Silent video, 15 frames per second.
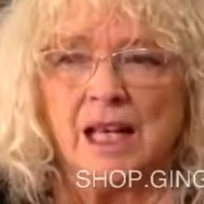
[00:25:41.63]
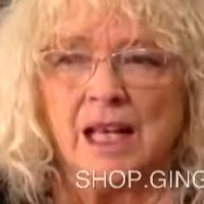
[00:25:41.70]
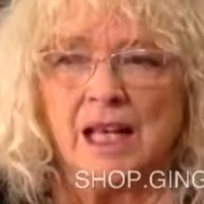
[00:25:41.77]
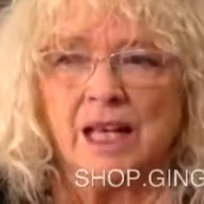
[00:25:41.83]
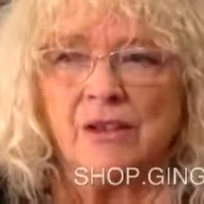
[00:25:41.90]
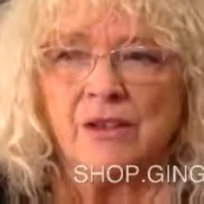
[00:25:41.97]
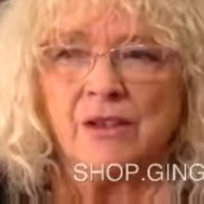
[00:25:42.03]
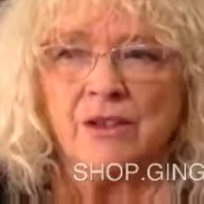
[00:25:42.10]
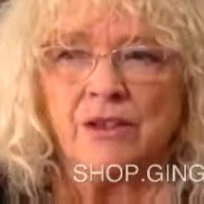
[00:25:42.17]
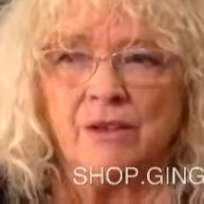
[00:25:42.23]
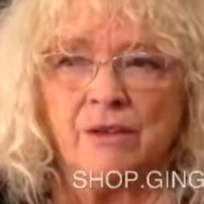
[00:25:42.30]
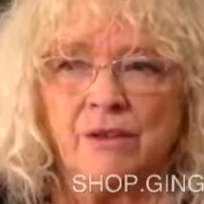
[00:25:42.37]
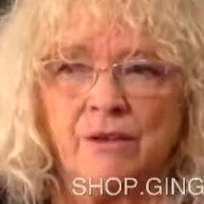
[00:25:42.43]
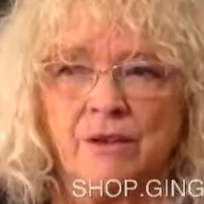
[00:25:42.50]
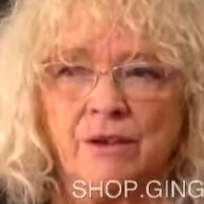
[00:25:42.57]
And also,
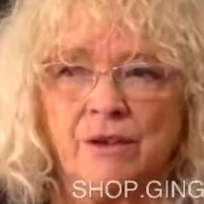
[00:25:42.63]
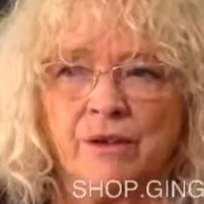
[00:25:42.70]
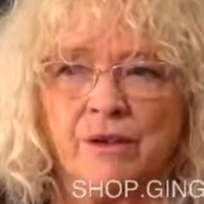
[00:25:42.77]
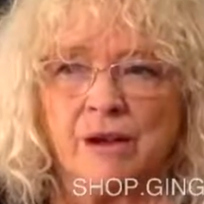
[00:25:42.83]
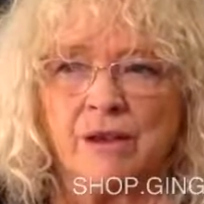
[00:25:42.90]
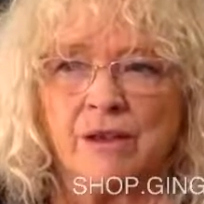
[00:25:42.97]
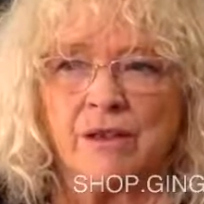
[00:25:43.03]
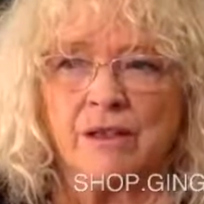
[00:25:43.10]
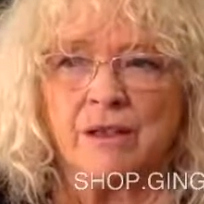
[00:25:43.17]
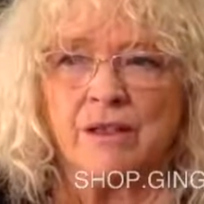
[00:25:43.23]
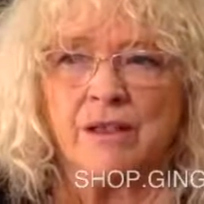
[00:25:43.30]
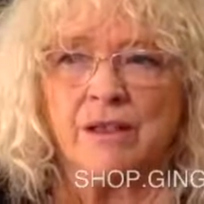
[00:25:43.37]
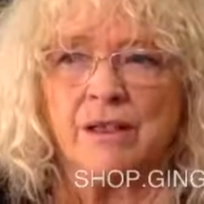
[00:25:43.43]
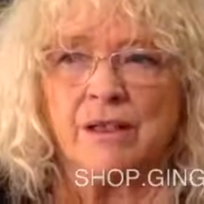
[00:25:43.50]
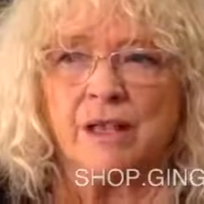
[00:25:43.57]
if you're an
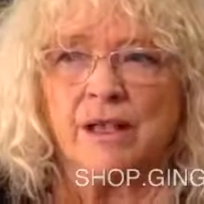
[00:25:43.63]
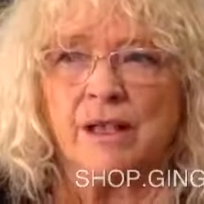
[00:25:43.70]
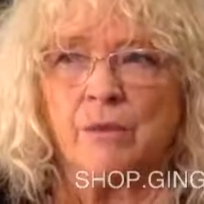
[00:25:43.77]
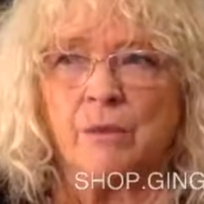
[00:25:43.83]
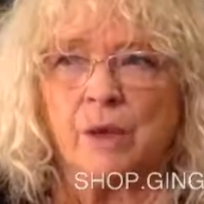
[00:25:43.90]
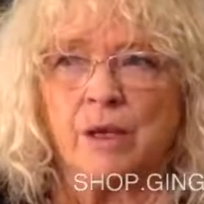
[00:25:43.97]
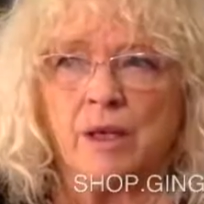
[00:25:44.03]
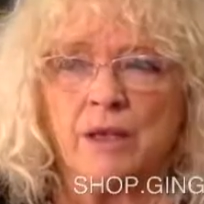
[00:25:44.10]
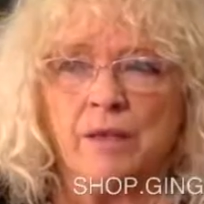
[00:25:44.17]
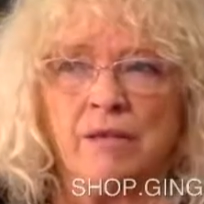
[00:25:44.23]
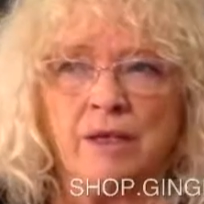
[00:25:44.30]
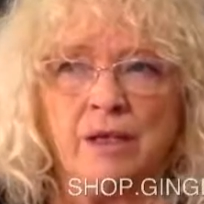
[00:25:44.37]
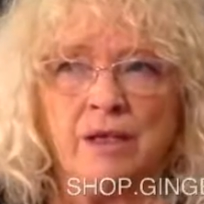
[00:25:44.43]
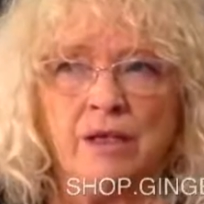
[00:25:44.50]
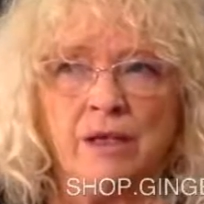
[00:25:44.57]
artist in any way,
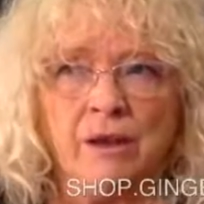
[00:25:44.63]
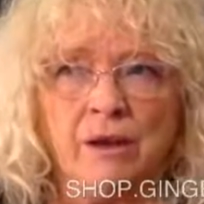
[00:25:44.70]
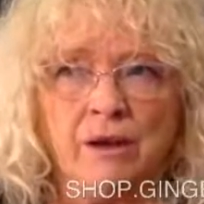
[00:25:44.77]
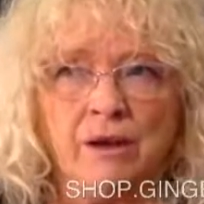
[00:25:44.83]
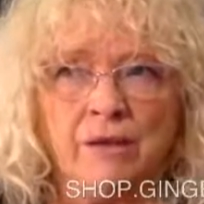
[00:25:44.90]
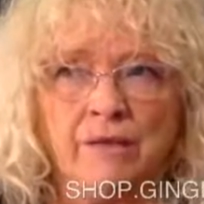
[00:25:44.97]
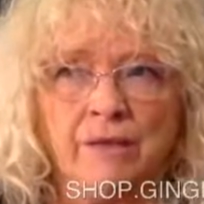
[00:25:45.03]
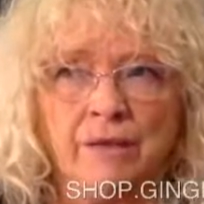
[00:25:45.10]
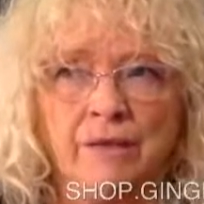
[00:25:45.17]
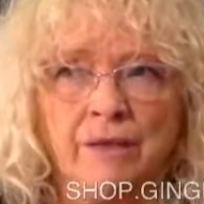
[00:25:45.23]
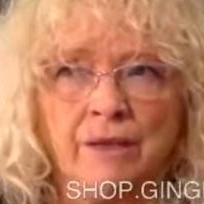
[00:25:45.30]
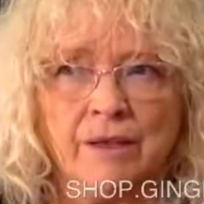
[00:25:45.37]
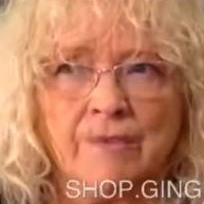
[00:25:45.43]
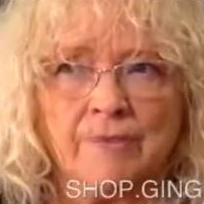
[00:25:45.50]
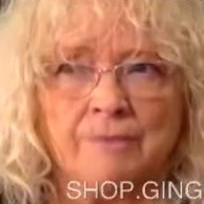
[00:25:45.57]
even in the art of
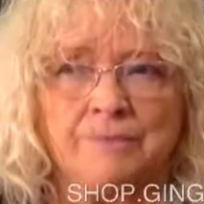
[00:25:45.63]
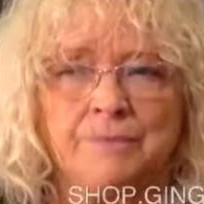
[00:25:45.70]
living,